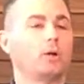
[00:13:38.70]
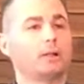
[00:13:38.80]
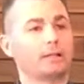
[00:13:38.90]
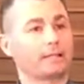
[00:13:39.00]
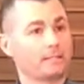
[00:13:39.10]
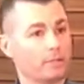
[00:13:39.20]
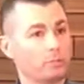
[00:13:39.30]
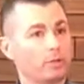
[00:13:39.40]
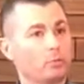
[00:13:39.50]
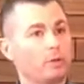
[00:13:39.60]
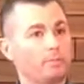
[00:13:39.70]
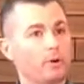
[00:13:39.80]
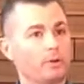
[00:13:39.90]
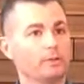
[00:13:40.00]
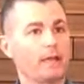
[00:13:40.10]
like I said, we are one
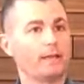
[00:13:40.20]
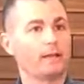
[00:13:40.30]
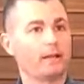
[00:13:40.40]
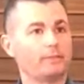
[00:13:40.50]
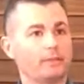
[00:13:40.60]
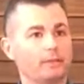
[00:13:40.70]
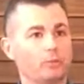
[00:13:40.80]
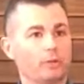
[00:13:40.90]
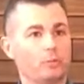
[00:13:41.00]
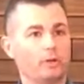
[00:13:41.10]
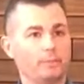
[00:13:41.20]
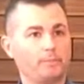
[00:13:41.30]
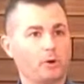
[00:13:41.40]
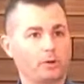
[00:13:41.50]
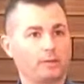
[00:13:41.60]
part of that, and I think that we want to be
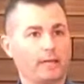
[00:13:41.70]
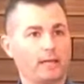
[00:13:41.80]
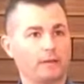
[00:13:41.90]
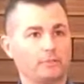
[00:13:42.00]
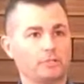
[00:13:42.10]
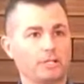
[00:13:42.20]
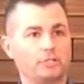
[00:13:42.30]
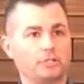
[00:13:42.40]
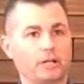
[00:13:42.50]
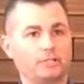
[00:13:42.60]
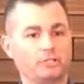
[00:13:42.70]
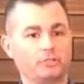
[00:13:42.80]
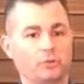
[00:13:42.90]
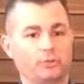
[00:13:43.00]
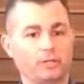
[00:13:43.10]
part of that conversation. I just
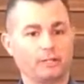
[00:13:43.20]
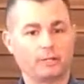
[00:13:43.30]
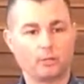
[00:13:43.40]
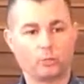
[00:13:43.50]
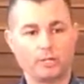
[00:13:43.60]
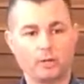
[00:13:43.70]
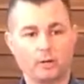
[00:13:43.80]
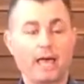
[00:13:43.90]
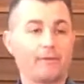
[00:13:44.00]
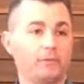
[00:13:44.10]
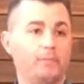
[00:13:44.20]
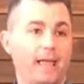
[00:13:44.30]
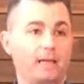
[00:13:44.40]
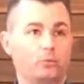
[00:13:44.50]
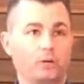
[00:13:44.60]
don't think that we have the
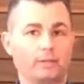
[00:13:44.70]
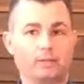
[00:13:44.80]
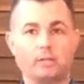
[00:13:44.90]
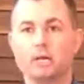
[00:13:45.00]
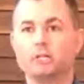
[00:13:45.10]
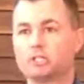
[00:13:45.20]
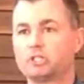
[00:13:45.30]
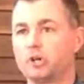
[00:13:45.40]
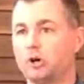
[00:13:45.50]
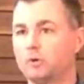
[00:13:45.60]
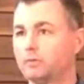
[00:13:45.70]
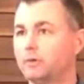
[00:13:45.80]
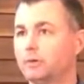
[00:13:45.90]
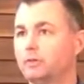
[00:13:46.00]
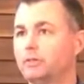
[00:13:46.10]
bandwidth to solve
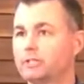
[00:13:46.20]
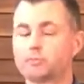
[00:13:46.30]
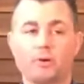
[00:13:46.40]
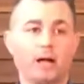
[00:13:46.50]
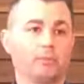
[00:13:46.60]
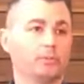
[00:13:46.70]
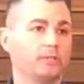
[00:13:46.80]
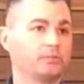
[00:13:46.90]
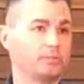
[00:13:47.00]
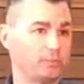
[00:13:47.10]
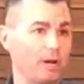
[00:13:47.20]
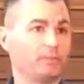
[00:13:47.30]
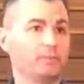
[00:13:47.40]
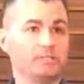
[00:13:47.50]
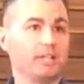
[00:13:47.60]
this problem. This problem
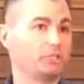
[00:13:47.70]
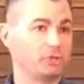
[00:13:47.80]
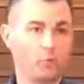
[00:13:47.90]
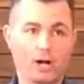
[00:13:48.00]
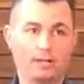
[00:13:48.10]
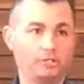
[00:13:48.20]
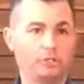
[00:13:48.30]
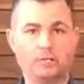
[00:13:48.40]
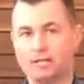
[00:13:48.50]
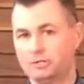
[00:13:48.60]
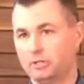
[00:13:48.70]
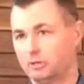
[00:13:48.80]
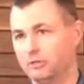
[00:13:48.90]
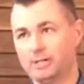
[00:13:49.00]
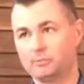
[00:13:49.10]
is nationwide, as you guys know. You
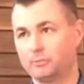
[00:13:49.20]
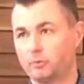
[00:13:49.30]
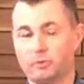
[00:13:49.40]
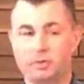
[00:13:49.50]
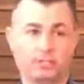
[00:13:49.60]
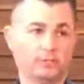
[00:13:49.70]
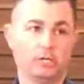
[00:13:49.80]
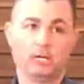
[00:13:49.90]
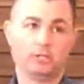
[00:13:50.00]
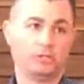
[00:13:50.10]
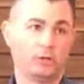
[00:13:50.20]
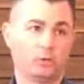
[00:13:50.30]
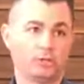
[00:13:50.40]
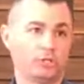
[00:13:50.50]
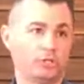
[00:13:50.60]
guys report on this. You know where
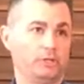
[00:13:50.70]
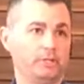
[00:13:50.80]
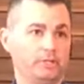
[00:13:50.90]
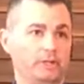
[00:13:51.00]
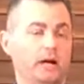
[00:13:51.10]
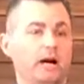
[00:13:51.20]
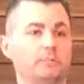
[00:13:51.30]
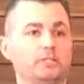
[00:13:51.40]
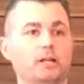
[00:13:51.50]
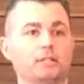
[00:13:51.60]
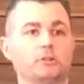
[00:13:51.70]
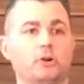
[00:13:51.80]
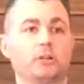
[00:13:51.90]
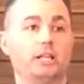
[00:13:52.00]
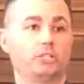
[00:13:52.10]
the shootings and the homicides are
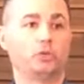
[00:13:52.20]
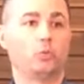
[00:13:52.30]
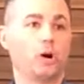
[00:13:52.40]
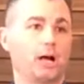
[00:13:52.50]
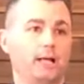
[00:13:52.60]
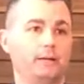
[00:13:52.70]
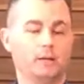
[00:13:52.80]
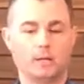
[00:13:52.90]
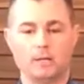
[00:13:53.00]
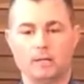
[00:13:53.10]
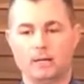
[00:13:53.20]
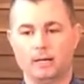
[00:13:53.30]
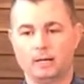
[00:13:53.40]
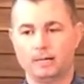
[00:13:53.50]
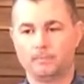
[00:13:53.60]
nationwide.
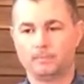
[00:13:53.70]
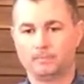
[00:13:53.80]
I